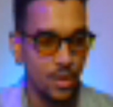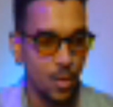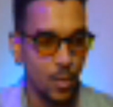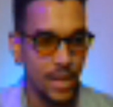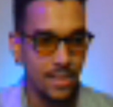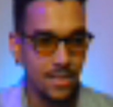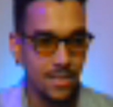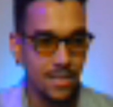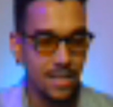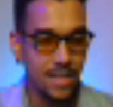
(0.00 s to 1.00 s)
we can
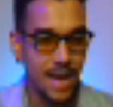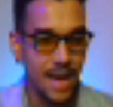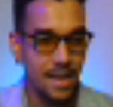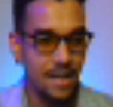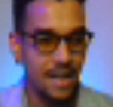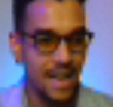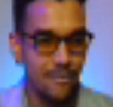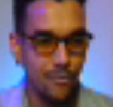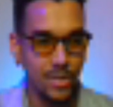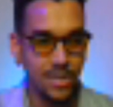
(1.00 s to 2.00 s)
see that
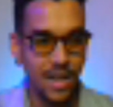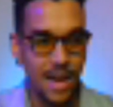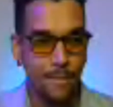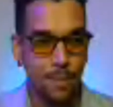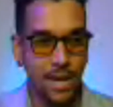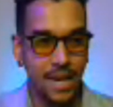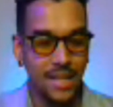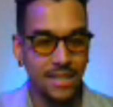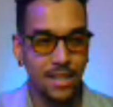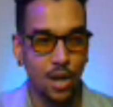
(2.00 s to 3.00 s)
every time we hit
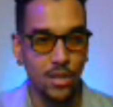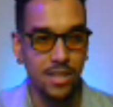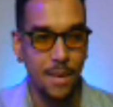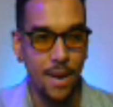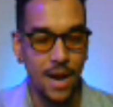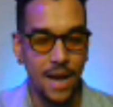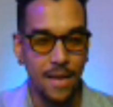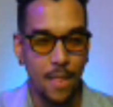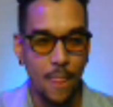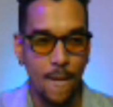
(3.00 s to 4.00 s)
the all-time high,
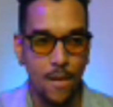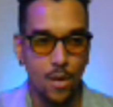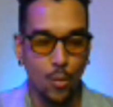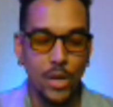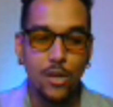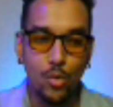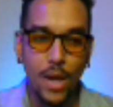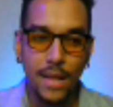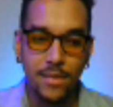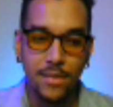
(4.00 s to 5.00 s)
we do get
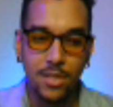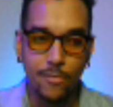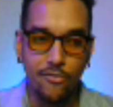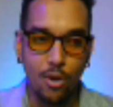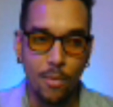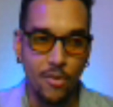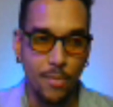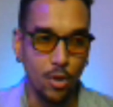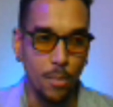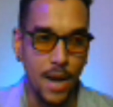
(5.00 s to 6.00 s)
some form of a
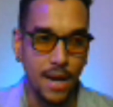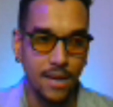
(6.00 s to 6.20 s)
pullback.